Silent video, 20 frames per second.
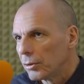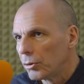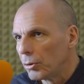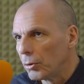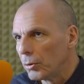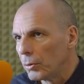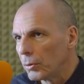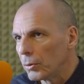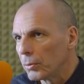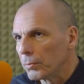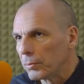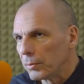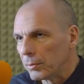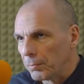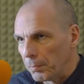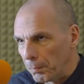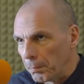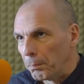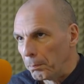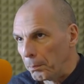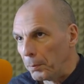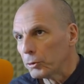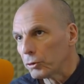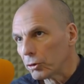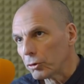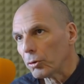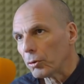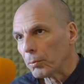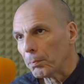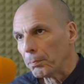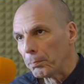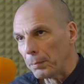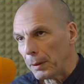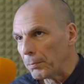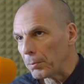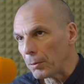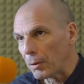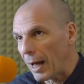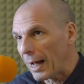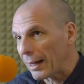to put to
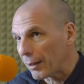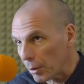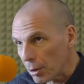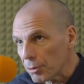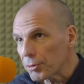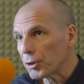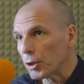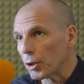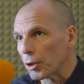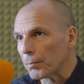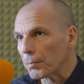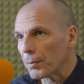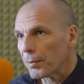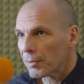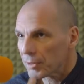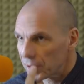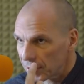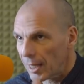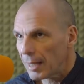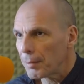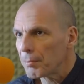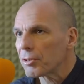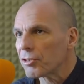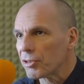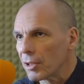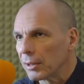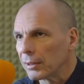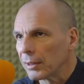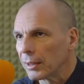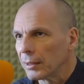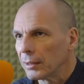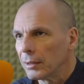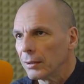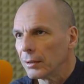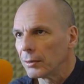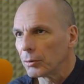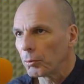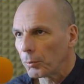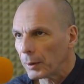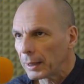people across Europe the same agenda
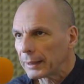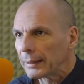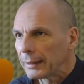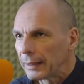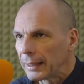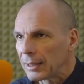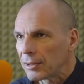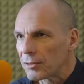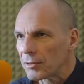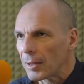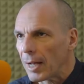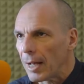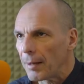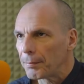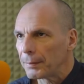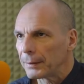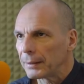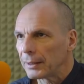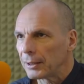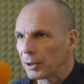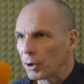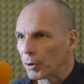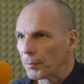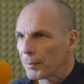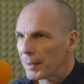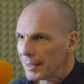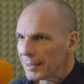on what needs to happen in Europe.